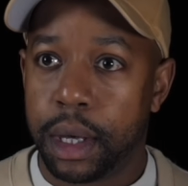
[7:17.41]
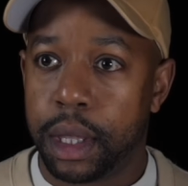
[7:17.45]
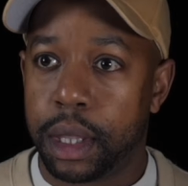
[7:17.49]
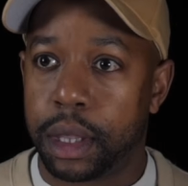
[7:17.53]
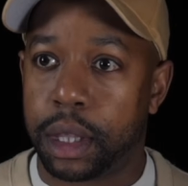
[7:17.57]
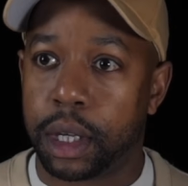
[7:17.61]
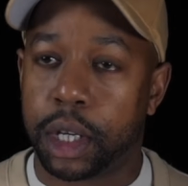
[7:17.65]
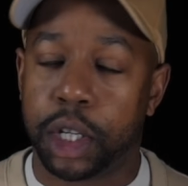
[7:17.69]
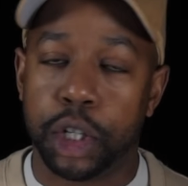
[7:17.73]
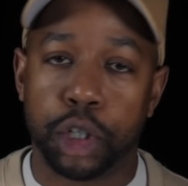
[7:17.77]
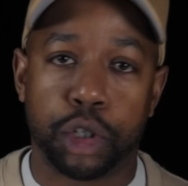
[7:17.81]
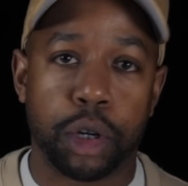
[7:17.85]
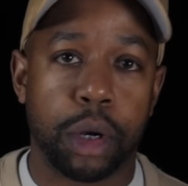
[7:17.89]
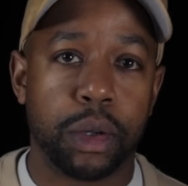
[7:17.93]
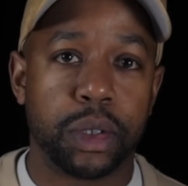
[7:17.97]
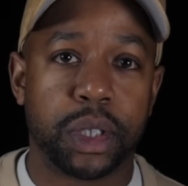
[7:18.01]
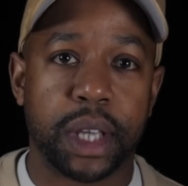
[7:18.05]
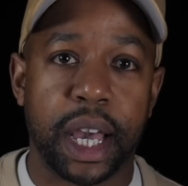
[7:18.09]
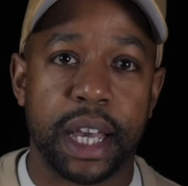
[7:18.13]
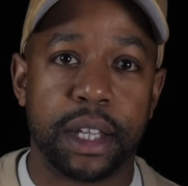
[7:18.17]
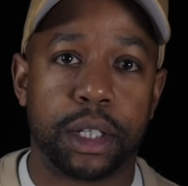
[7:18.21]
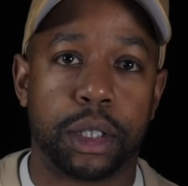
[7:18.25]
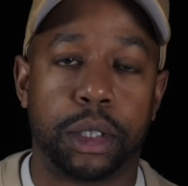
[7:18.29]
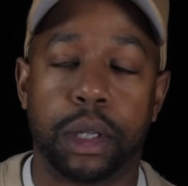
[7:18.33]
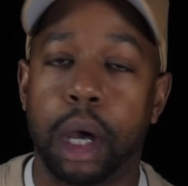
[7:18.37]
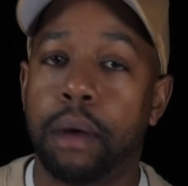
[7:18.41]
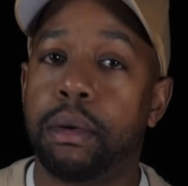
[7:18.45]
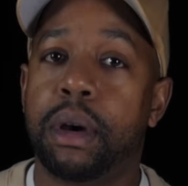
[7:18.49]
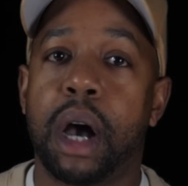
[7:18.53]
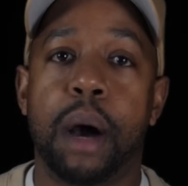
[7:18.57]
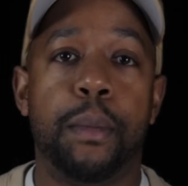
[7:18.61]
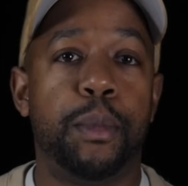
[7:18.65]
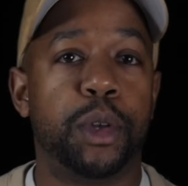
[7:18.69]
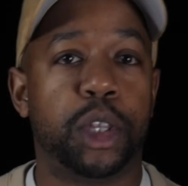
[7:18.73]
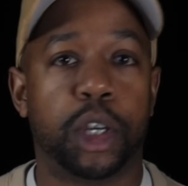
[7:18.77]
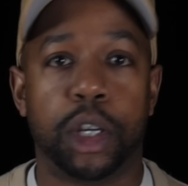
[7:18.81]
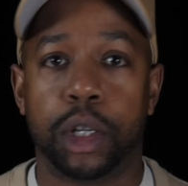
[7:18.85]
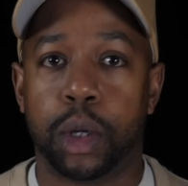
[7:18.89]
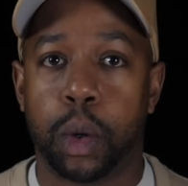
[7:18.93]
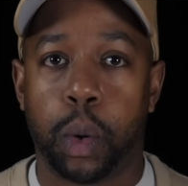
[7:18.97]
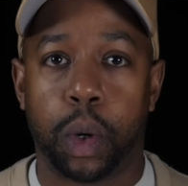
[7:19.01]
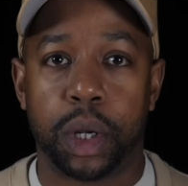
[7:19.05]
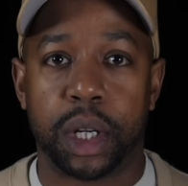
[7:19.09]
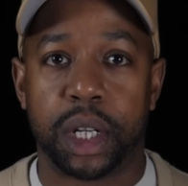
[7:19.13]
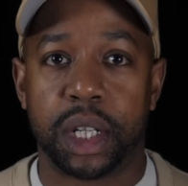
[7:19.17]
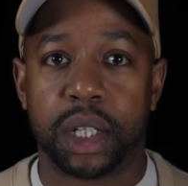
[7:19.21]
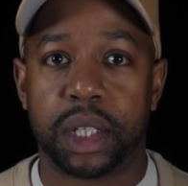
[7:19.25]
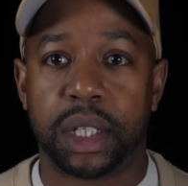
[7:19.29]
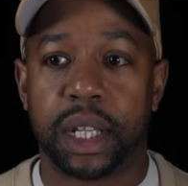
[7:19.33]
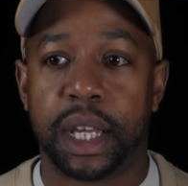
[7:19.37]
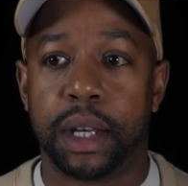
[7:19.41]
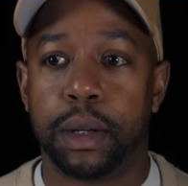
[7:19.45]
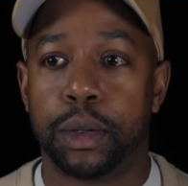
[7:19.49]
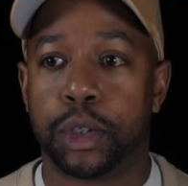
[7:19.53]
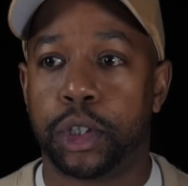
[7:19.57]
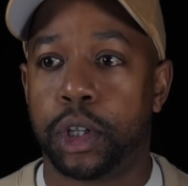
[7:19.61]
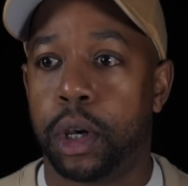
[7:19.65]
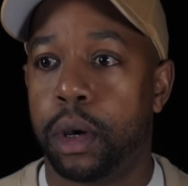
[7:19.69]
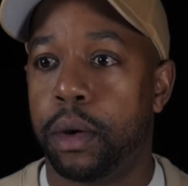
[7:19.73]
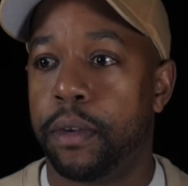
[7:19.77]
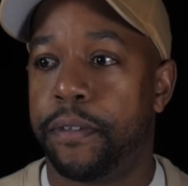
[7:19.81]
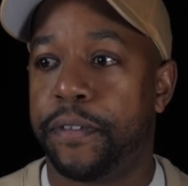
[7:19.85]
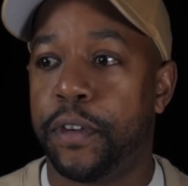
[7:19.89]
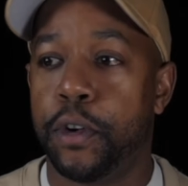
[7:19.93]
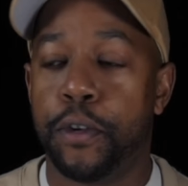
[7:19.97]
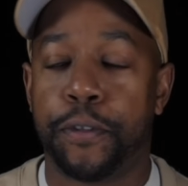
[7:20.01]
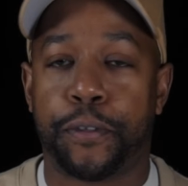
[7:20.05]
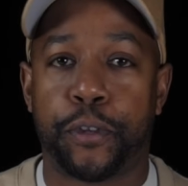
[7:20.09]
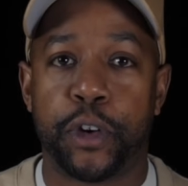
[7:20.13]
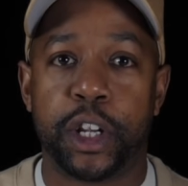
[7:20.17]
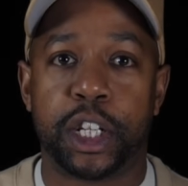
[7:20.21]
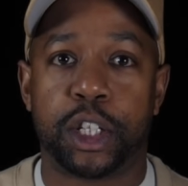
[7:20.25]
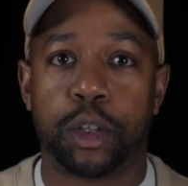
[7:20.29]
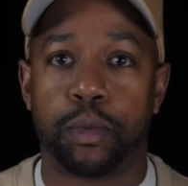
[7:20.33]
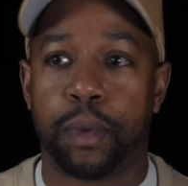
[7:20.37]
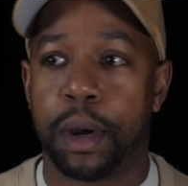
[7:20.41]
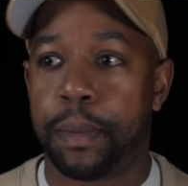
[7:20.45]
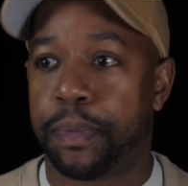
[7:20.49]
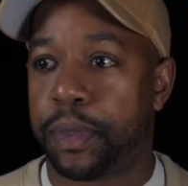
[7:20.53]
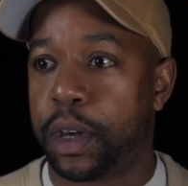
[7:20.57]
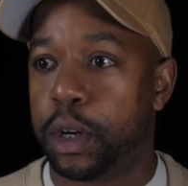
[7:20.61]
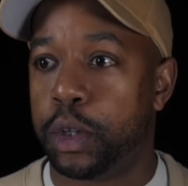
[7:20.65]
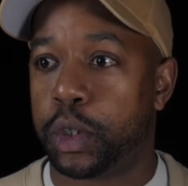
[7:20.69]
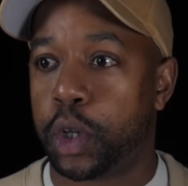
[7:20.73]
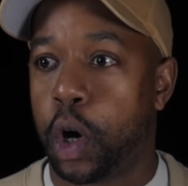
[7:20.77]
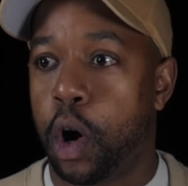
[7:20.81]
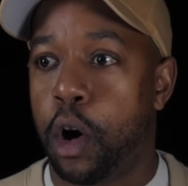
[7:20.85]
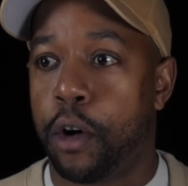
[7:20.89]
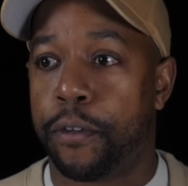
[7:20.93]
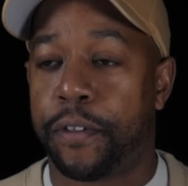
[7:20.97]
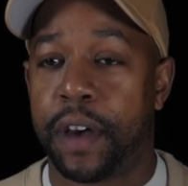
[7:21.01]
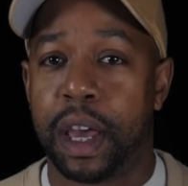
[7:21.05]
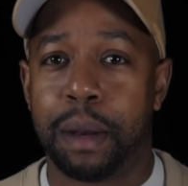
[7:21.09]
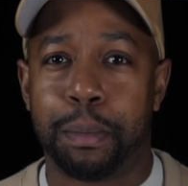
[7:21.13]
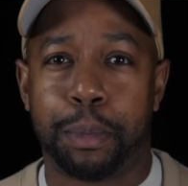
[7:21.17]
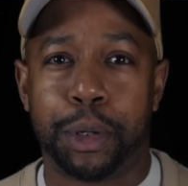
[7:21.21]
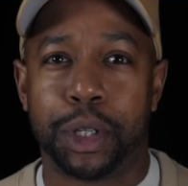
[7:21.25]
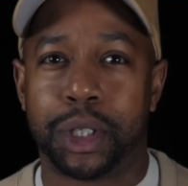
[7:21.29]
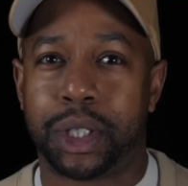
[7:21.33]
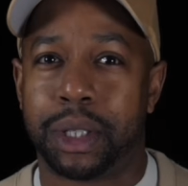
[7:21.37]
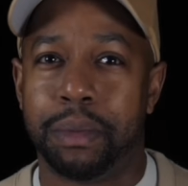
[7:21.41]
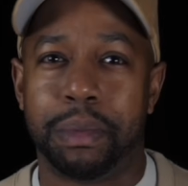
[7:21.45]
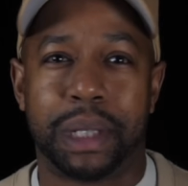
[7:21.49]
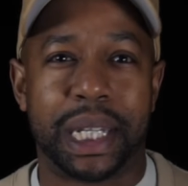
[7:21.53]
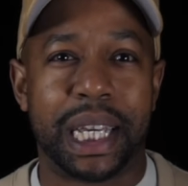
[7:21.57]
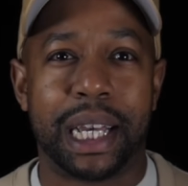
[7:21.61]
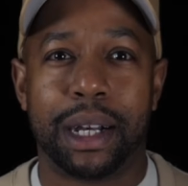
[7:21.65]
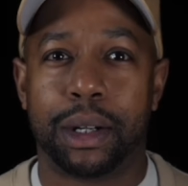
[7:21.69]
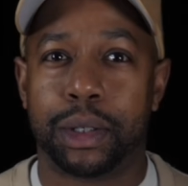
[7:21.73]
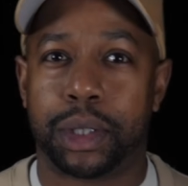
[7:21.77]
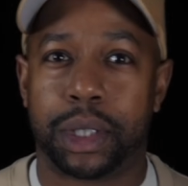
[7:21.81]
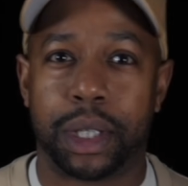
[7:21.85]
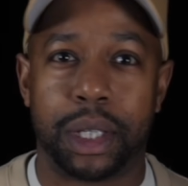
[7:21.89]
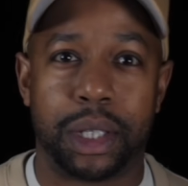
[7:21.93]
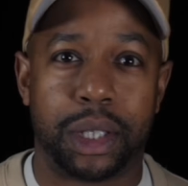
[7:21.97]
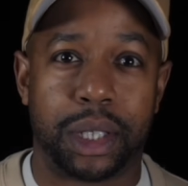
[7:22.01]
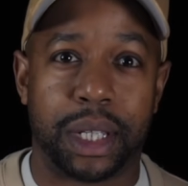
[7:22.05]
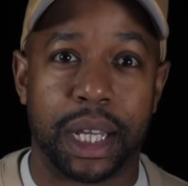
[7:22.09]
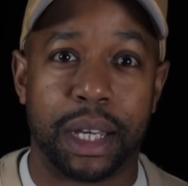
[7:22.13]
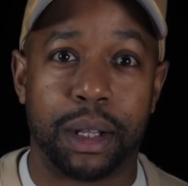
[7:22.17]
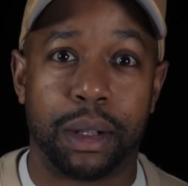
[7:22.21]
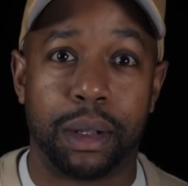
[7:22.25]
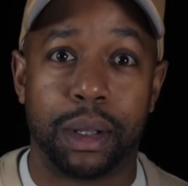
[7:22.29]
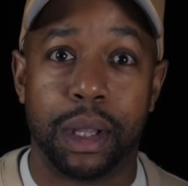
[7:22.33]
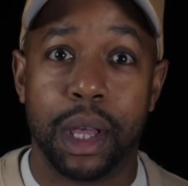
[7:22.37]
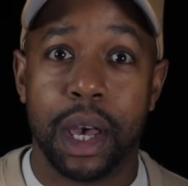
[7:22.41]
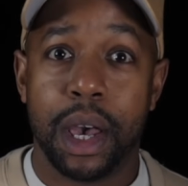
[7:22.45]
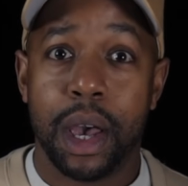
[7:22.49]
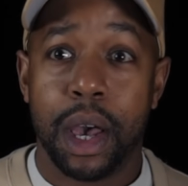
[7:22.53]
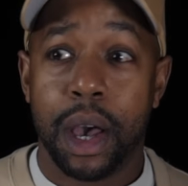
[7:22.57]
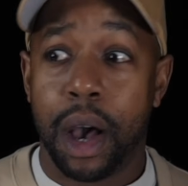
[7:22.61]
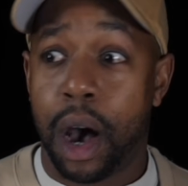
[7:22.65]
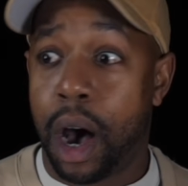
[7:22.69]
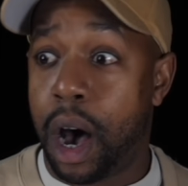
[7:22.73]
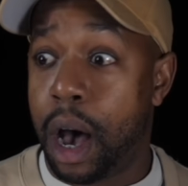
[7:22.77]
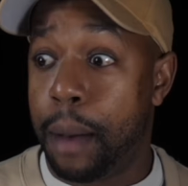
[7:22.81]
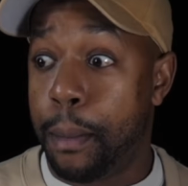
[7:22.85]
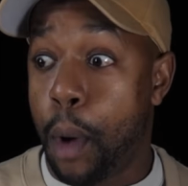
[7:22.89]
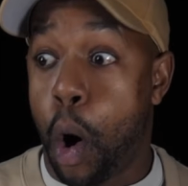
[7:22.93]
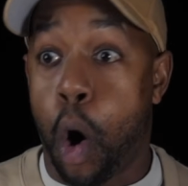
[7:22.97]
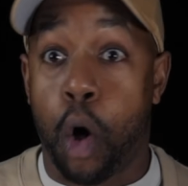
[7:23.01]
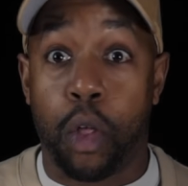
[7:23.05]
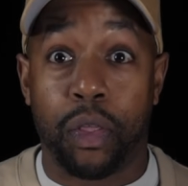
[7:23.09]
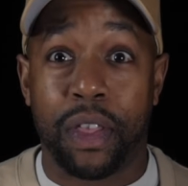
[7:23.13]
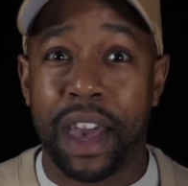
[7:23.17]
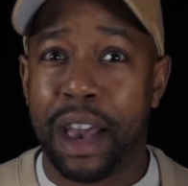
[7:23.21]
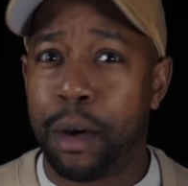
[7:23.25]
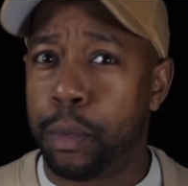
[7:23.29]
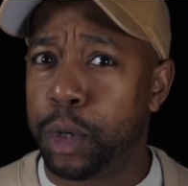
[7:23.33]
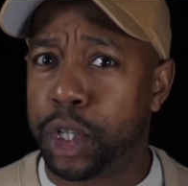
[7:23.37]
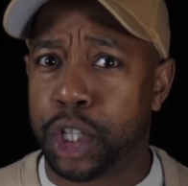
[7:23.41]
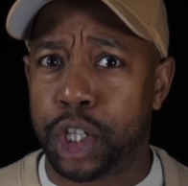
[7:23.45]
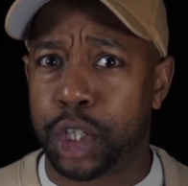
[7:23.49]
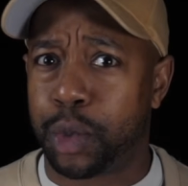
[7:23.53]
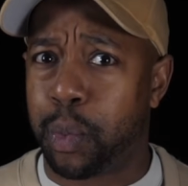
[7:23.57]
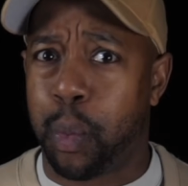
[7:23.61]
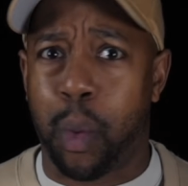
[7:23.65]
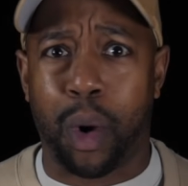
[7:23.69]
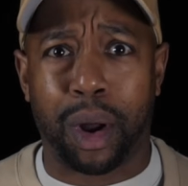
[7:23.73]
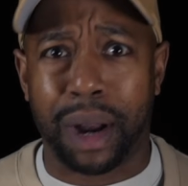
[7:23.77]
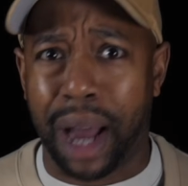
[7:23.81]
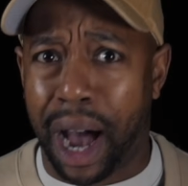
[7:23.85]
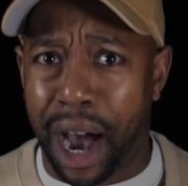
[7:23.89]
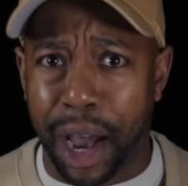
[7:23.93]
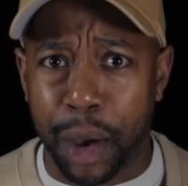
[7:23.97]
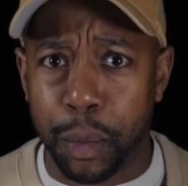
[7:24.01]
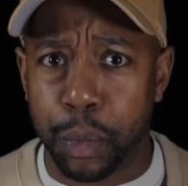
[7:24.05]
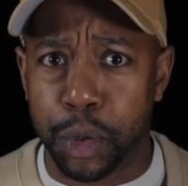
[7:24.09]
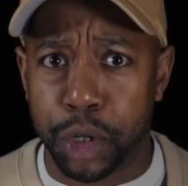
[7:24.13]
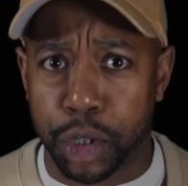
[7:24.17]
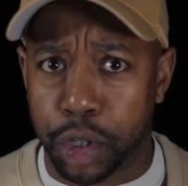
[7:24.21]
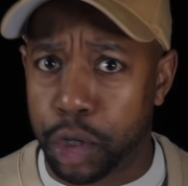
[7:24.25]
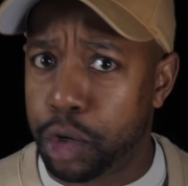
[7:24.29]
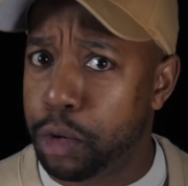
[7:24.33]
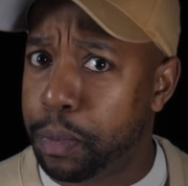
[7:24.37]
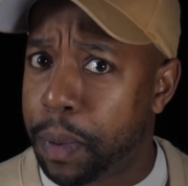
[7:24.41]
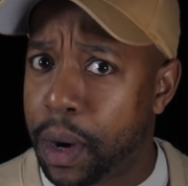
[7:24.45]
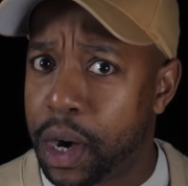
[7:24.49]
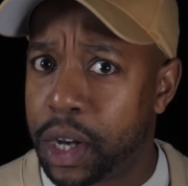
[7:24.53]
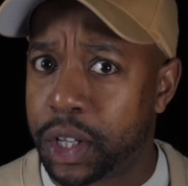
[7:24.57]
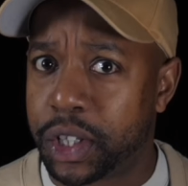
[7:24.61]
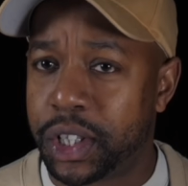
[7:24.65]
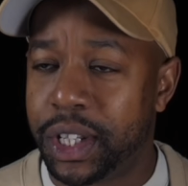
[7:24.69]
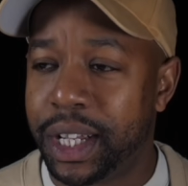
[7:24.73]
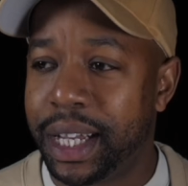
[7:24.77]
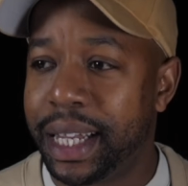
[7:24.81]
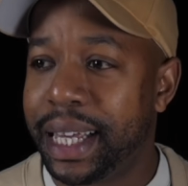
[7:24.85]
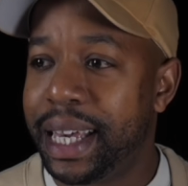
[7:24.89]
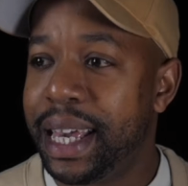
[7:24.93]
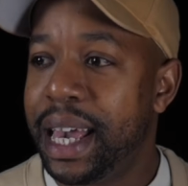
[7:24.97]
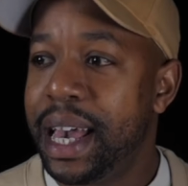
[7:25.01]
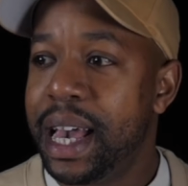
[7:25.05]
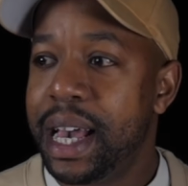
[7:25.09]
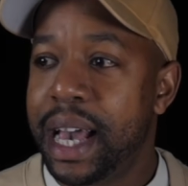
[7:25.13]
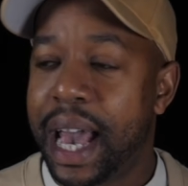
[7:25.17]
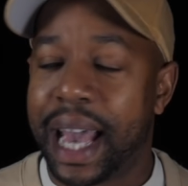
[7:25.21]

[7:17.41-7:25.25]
The Control skates don't come with good quality steel, so feel free to rip those off and put some DLC steel on there, which is what I would do personally.